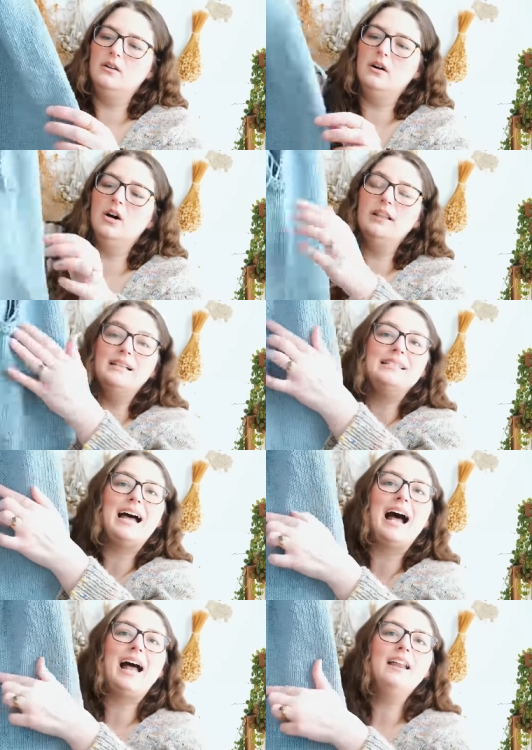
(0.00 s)
on the
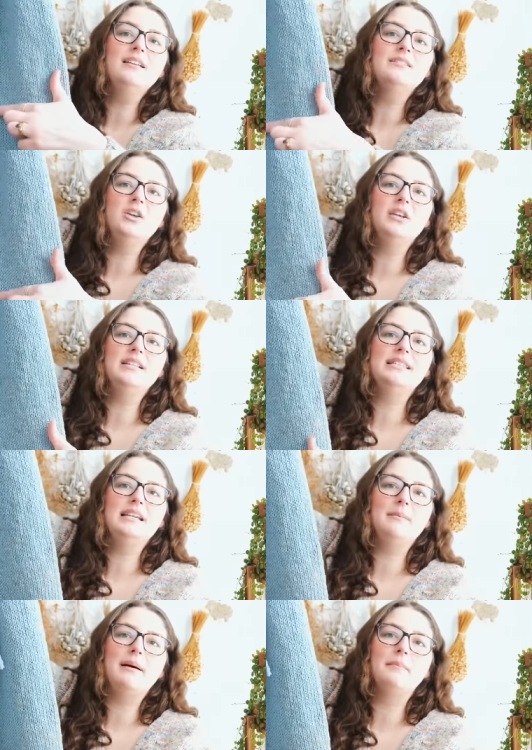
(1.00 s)
side, so you can
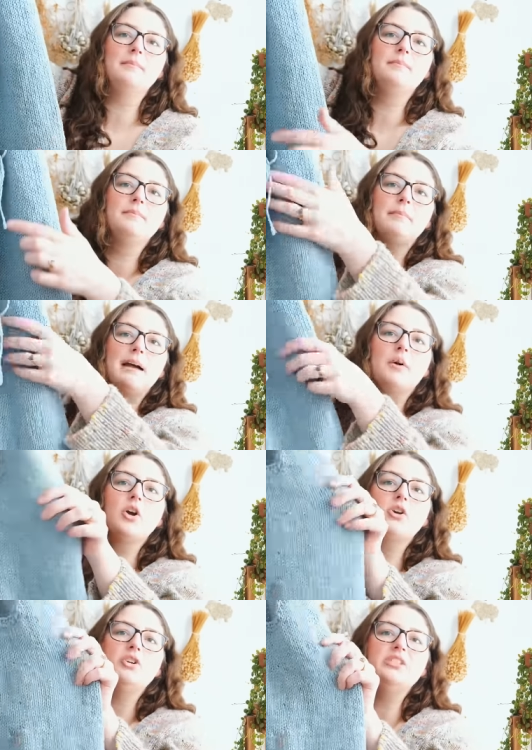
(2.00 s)
see my
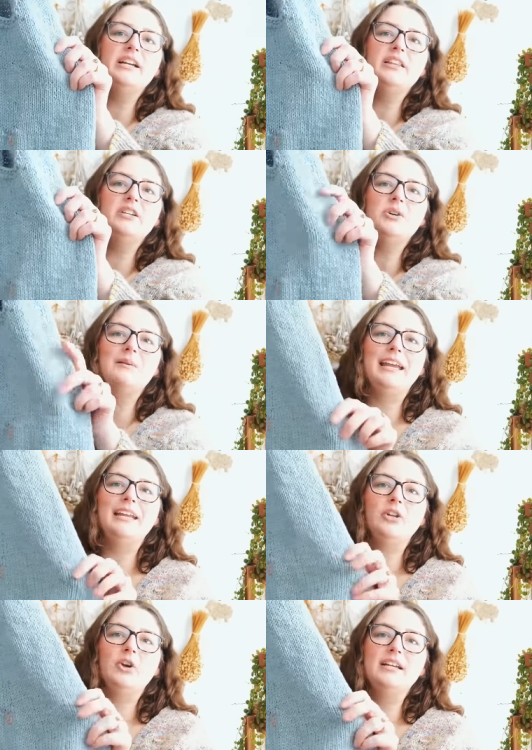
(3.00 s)
markers here that show my
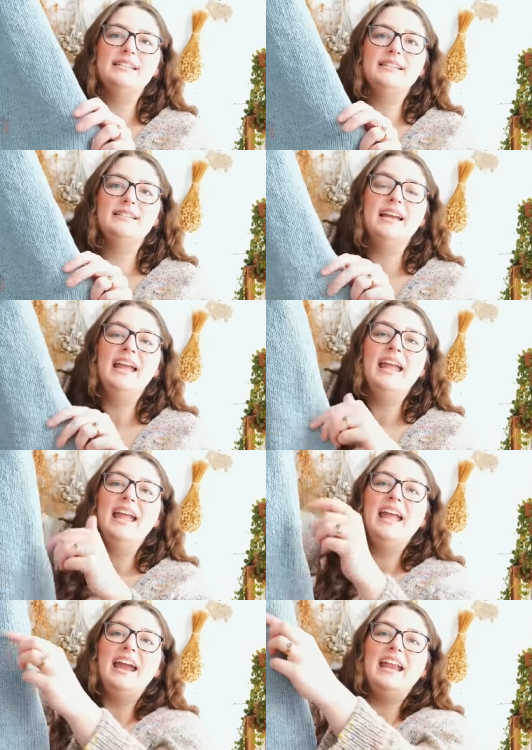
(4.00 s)
increases.
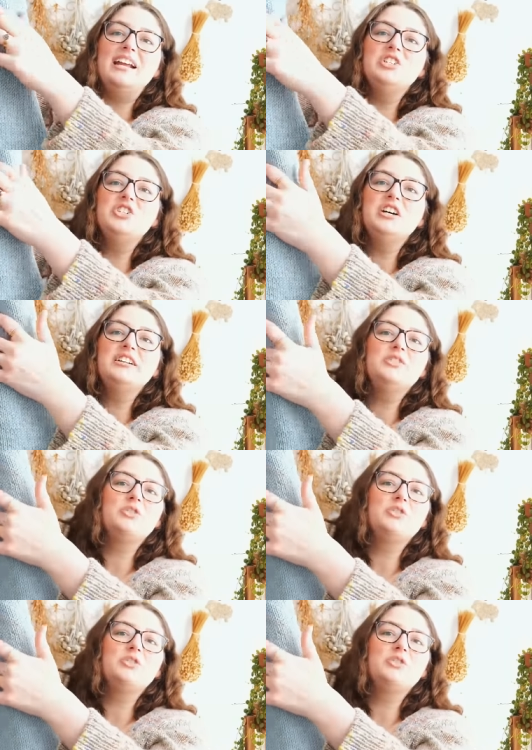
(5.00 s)
And I just